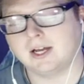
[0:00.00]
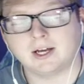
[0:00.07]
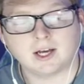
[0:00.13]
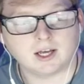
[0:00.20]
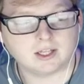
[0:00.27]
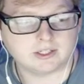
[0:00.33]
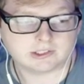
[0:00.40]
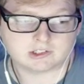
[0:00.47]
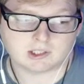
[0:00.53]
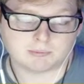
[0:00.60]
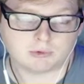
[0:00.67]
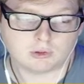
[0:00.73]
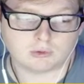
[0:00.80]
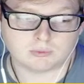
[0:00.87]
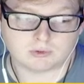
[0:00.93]
in the next
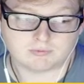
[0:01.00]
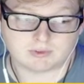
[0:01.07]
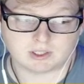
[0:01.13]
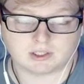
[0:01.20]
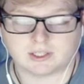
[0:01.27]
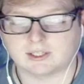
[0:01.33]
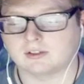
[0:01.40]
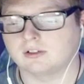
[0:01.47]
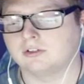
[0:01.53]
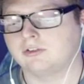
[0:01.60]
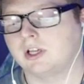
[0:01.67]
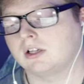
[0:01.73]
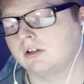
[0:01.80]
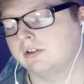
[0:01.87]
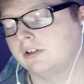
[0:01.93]
episode we're very likely to
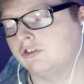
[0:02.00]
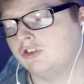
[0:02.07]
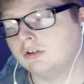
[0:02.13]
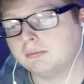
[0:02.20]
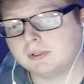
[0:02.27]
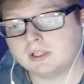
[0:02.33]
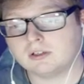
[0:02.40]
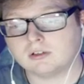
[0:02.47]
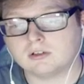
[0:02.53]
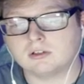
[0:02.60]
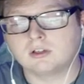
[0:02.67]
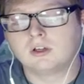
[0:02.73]
take on the gym leader,